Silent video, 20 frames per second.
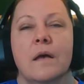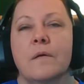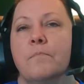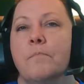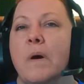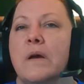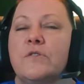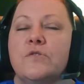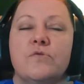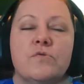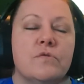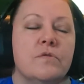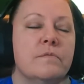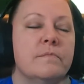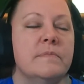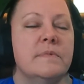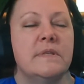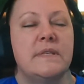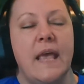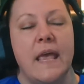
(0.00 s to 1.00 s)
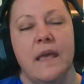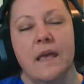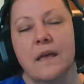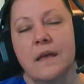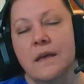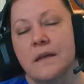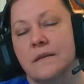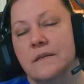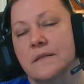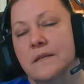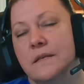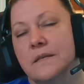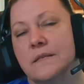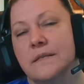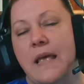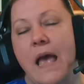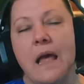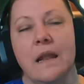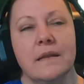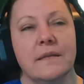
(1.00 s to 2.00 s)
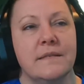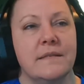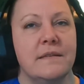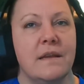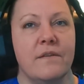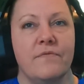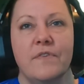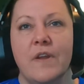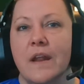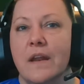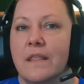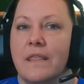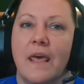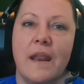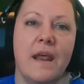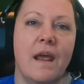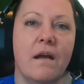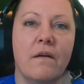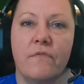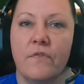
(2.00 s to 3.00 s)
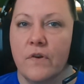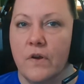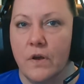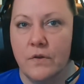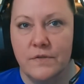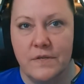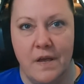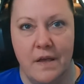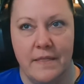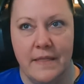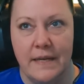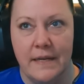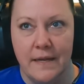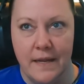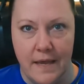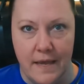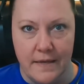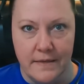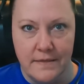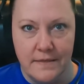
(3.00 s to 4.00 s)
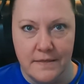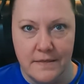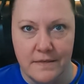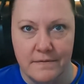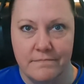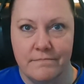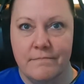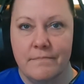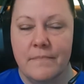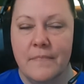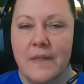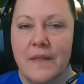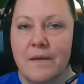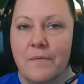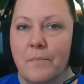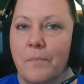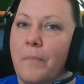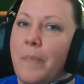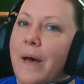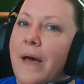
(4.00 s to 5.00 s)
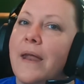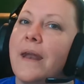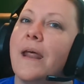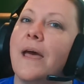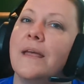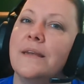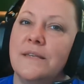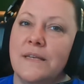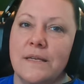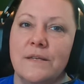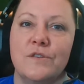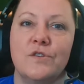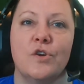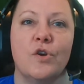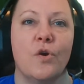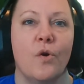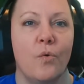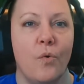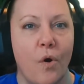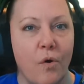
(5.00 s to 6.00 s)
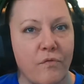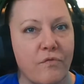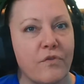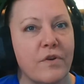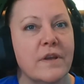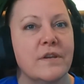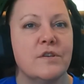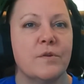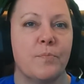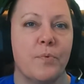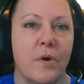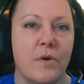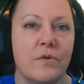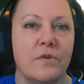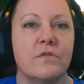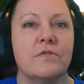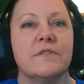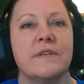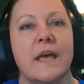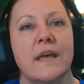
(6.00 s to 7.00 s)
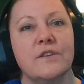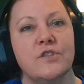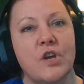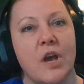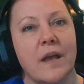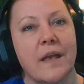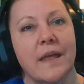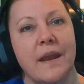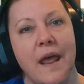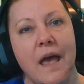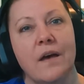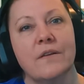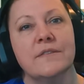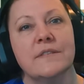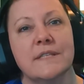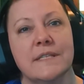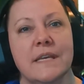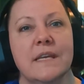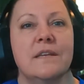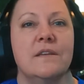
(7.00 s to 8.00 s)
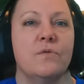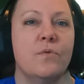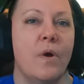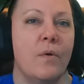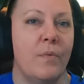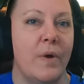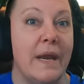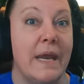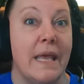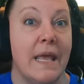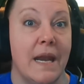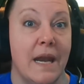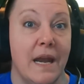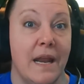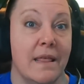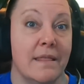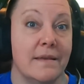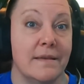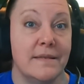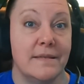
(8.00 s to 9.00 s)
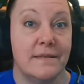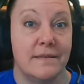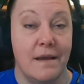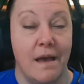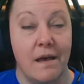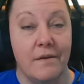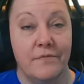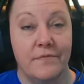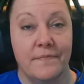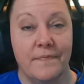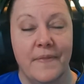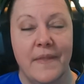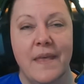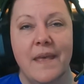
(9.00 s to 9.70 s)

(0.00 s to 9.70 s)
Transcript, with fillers: mushrooms and salad stuff, none of that ever goes on the list. But I tend to go over into produce and check it out and see, do I want to get any of this stuff?